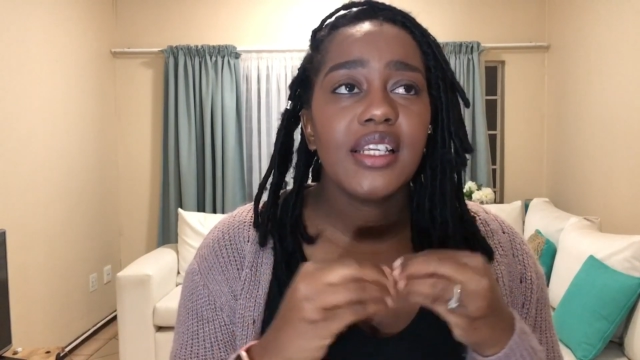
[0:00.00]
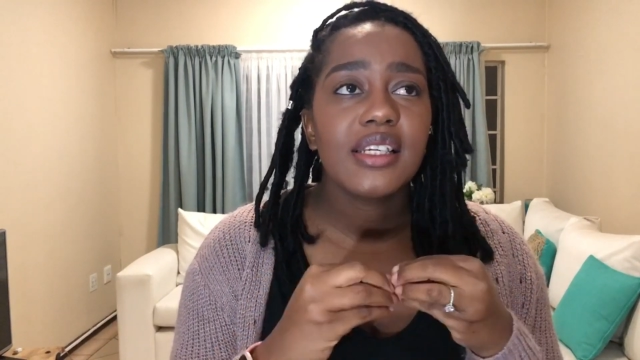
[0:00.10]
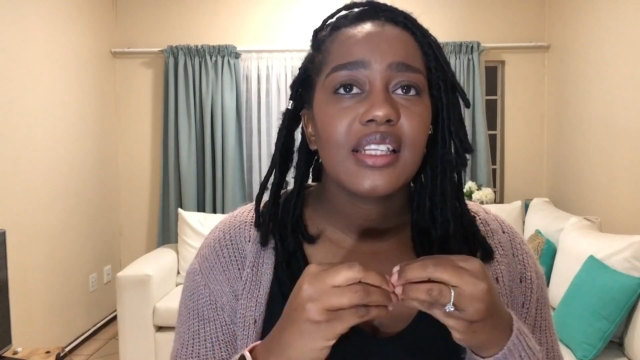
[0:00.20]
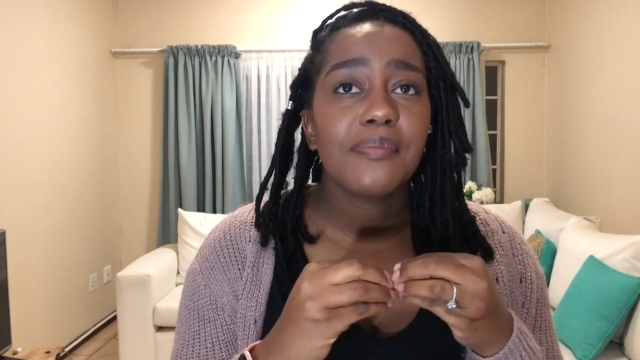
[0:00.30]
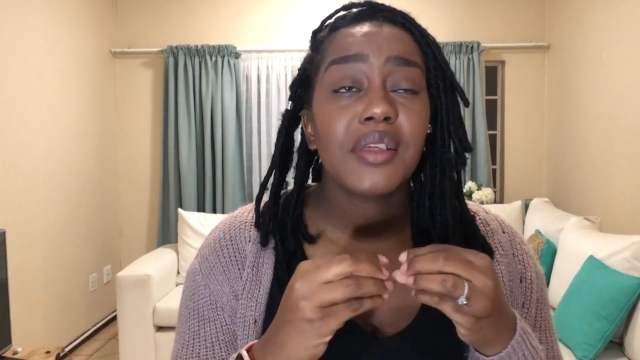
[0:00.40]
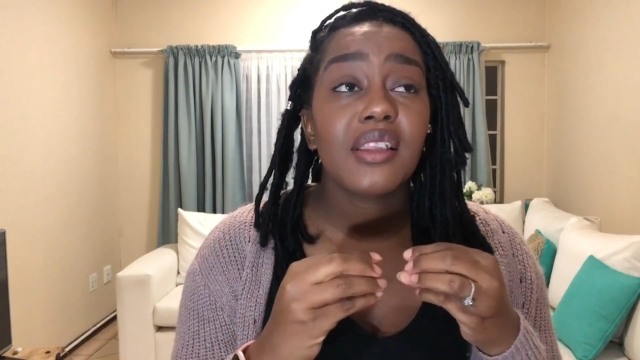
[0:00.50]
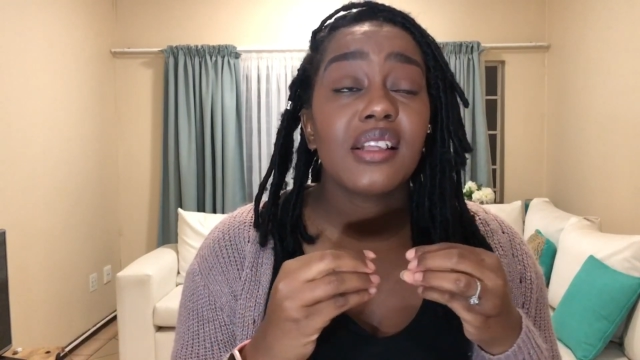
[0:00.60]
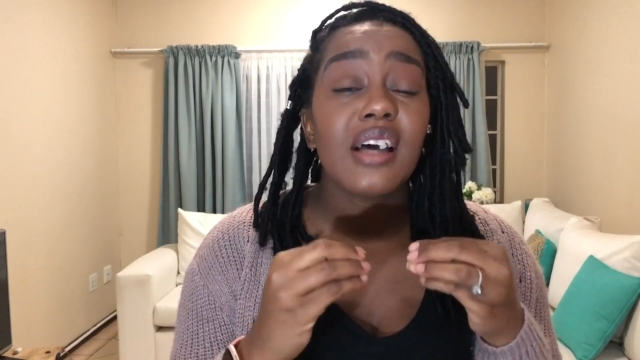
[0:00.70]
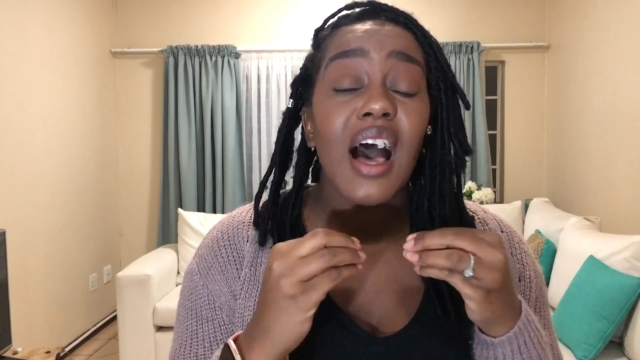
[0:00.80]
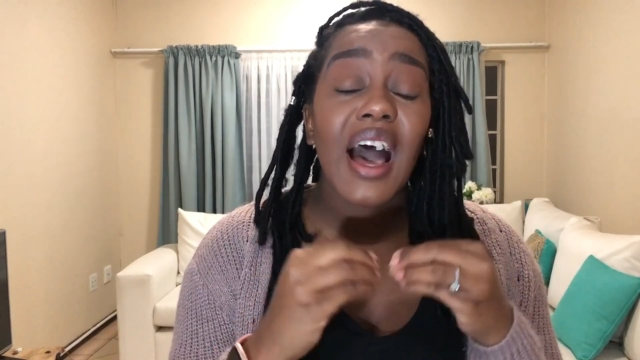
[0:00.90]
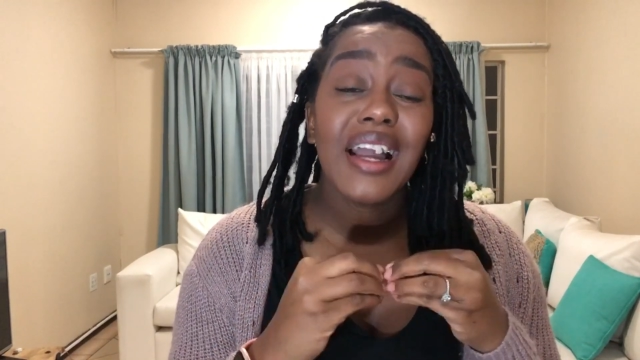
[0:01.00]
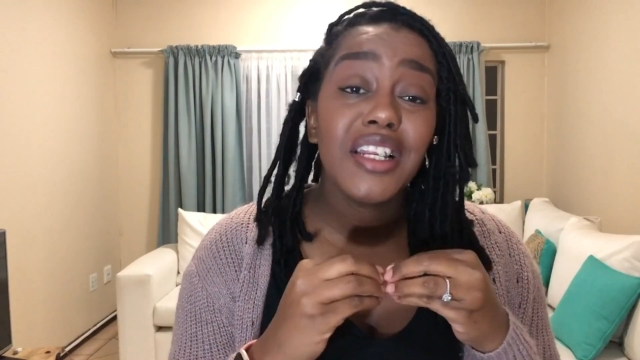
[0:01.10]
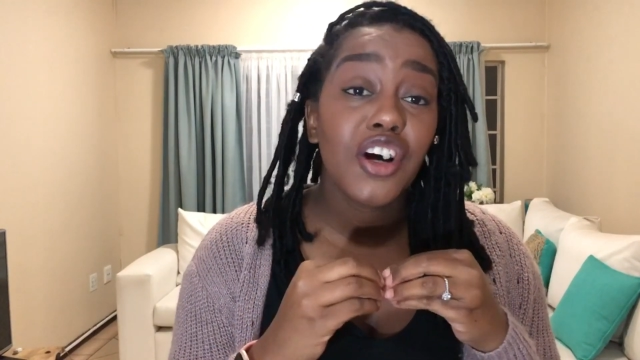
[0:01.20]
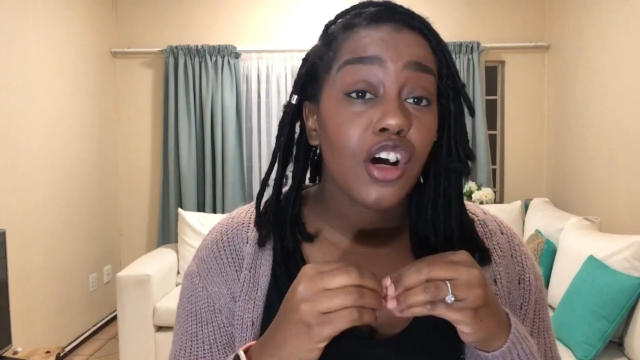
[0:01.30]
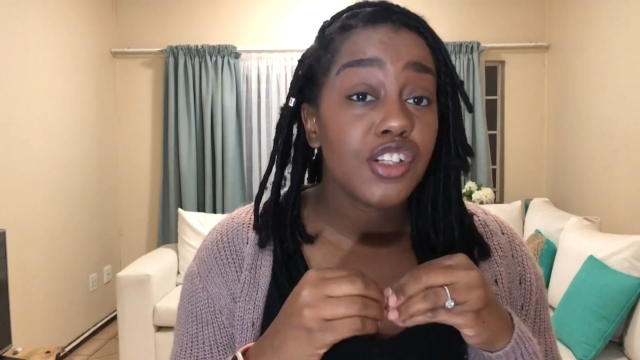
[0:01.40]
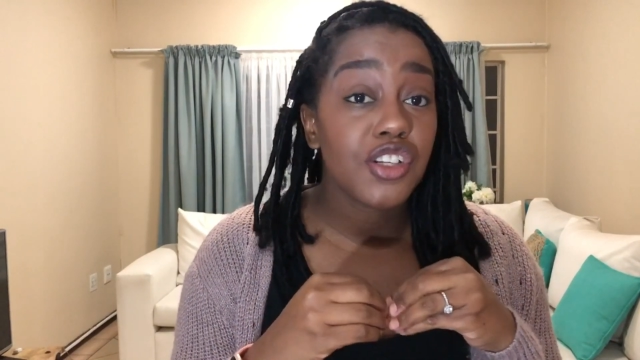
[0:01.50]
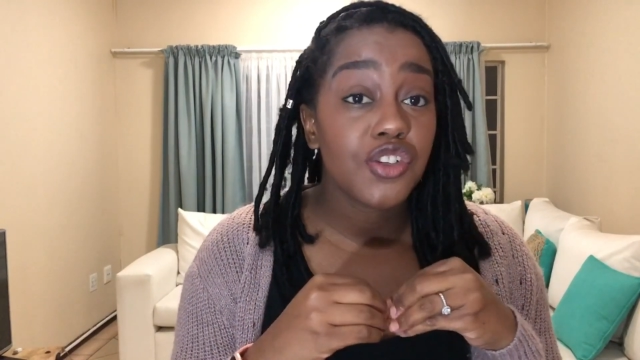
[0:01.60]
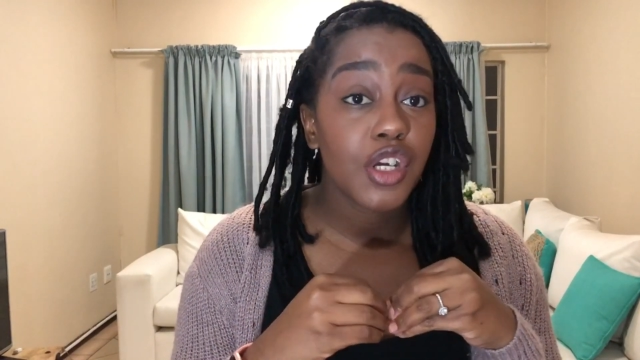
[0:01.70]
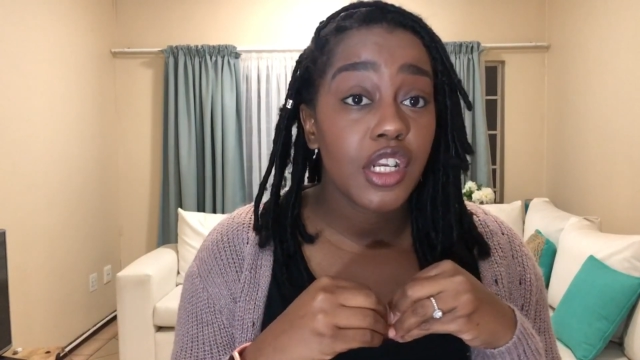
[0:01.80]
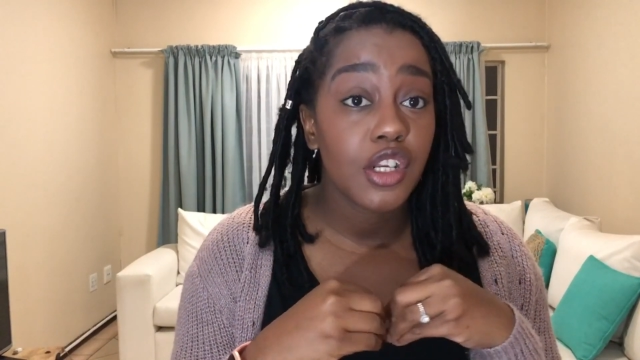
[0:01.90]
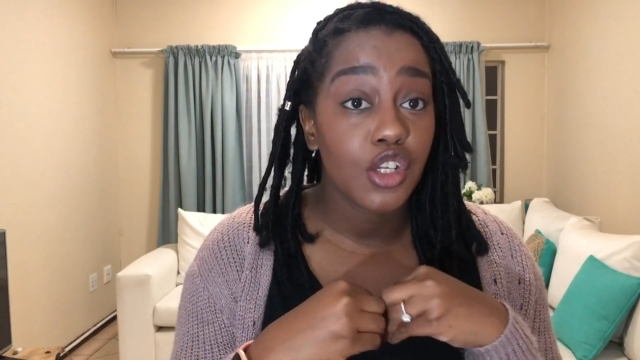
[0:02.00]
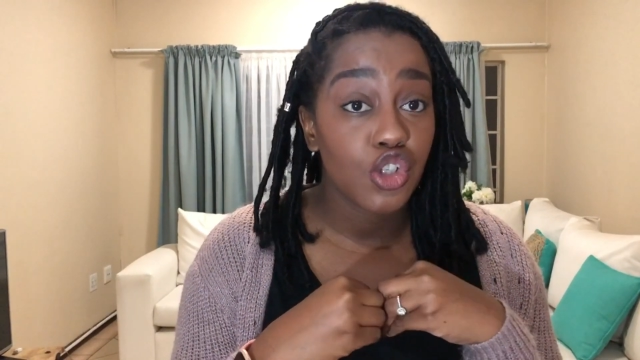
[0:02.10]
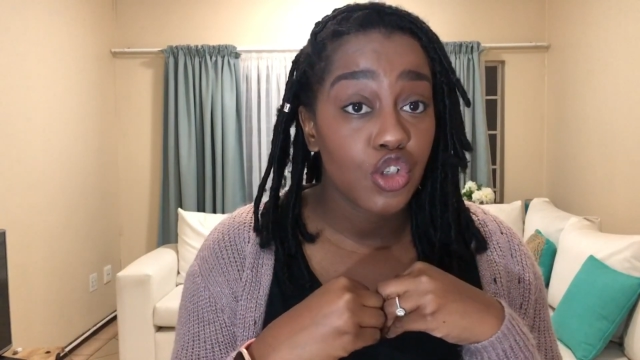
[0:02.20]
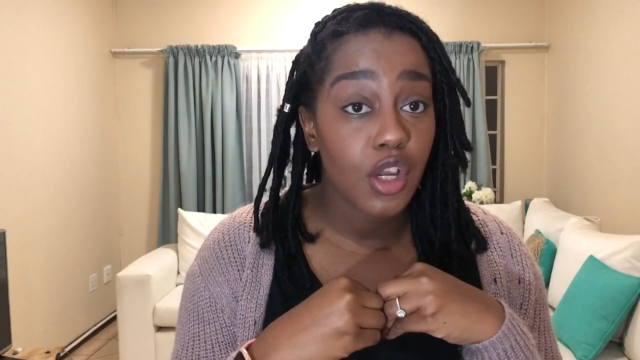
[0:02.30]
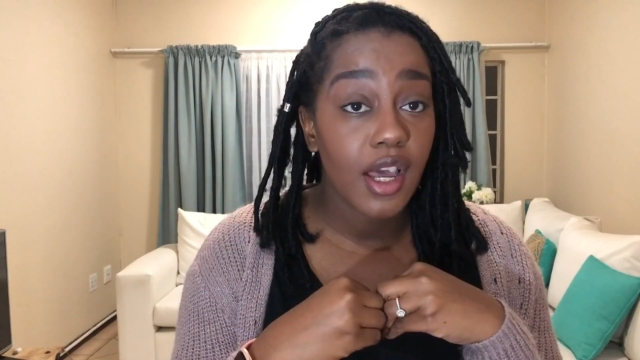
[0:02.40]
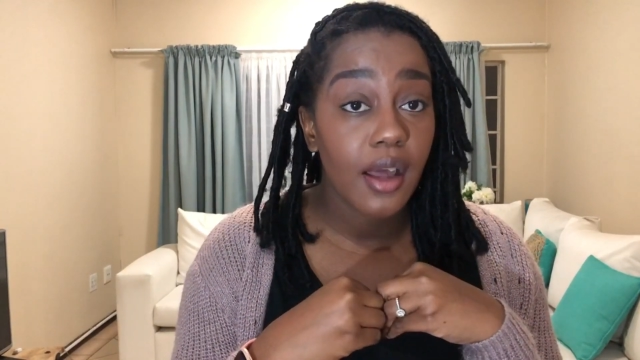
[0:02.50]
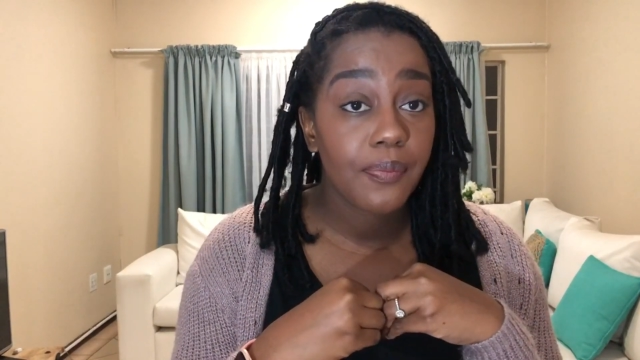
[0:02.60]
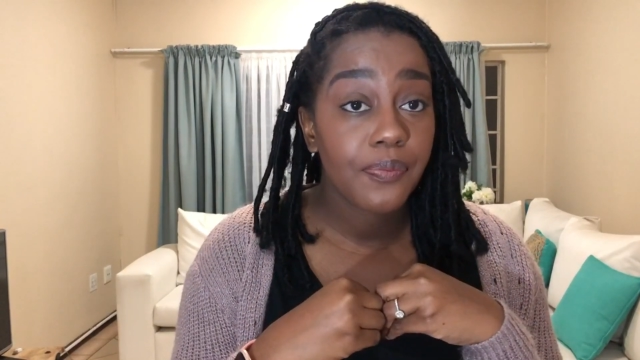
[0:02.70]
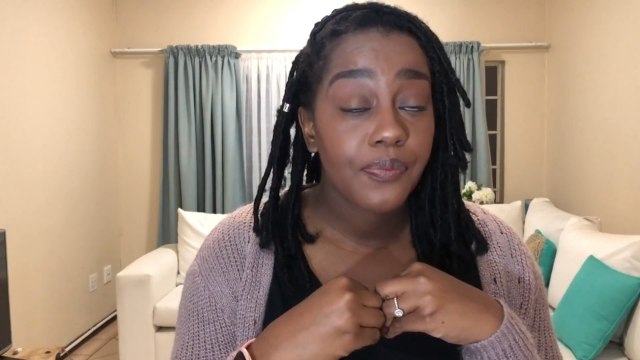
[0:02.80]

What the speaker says: eating something that's highly concentrated in sugar.